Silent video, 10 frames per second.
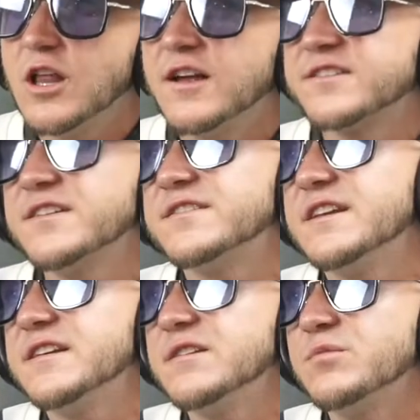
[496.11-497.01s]
loss because
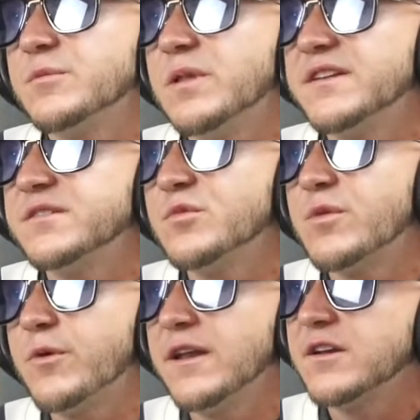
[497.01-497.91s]
they did replace him
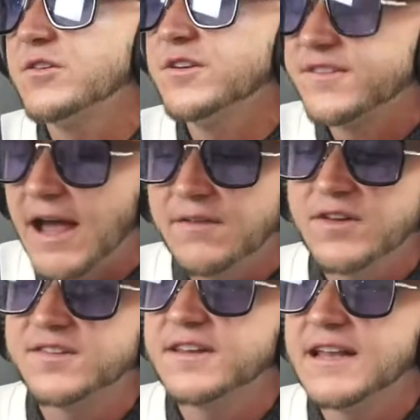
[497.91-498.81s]
with Brandon Cooks.
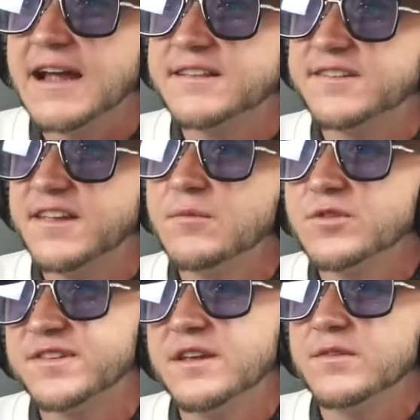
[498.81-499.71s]
Obviously, not the same
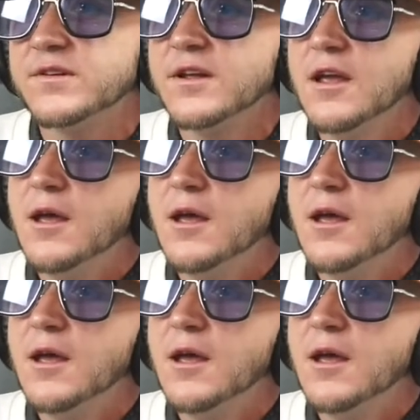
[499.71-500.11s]
receiver.